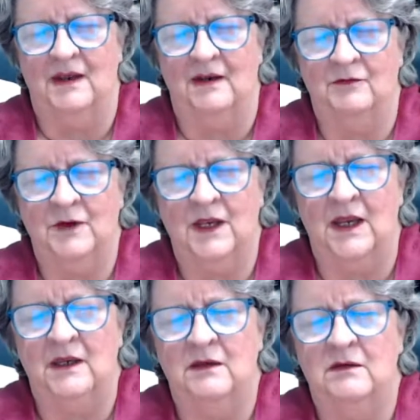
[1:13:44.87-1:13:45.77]
Every
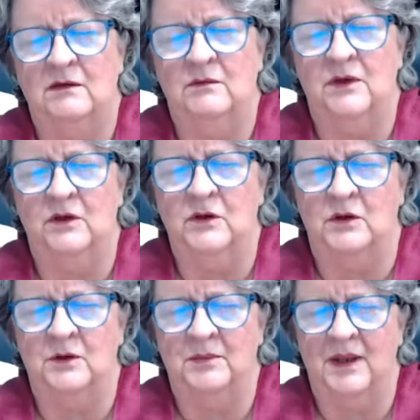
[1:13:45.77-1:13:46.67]
night when you
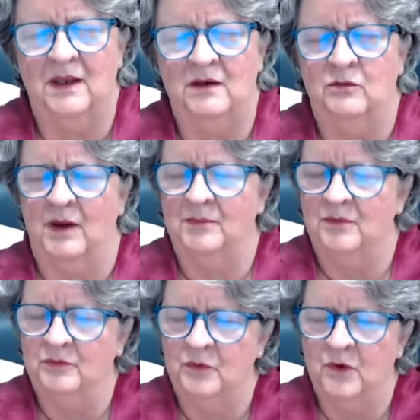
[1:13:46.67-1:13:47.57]
go to bed, right
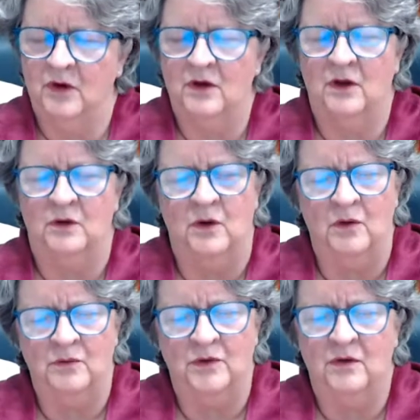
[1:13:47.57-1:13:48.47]
before, go
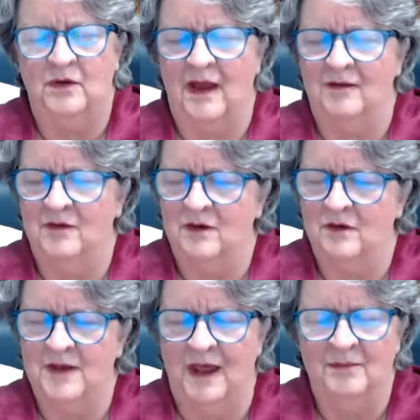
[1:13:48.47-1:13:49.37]
over, have a
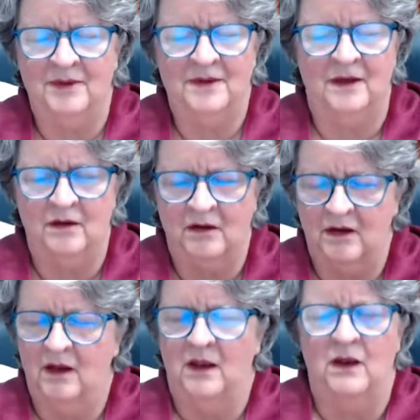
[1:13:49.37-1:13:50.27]
little tablet there,
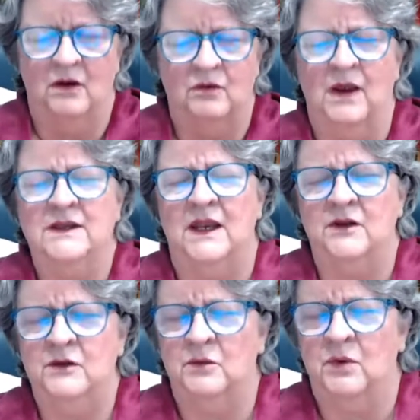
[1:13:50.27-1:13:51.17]
write
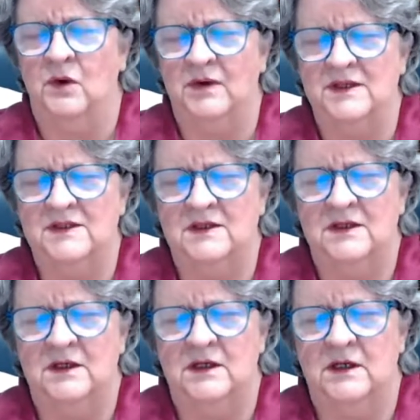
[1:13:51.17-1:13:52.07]
down your worries.
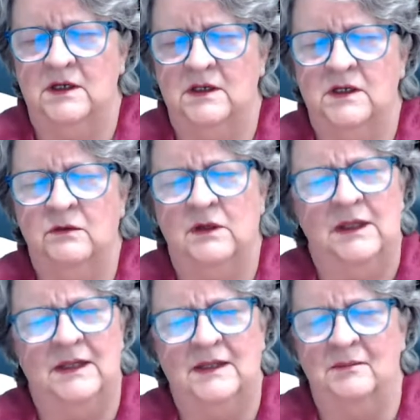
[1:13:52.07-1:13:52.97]
Don't
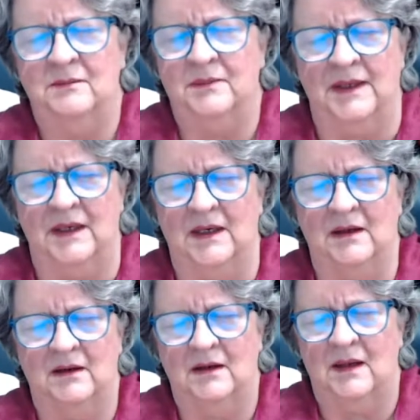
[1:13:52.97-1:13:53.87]
let them
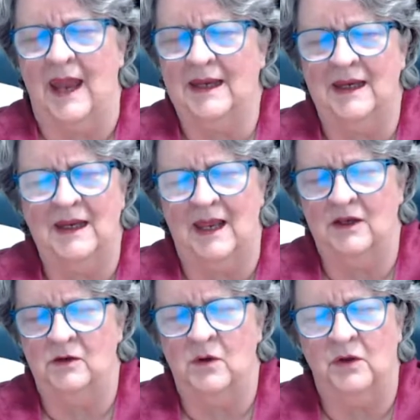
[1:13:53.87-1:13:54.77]
be nagging
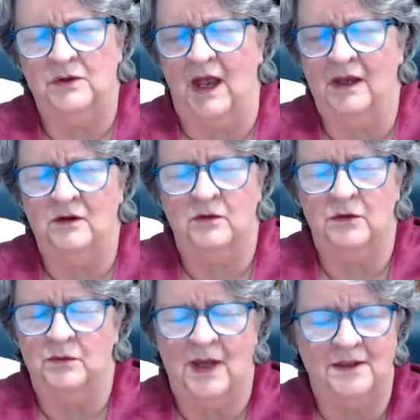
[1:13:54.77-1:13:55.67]
at you all night or
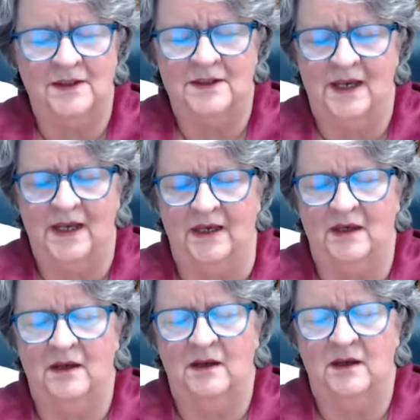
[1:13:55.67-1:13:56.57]
throughout the day.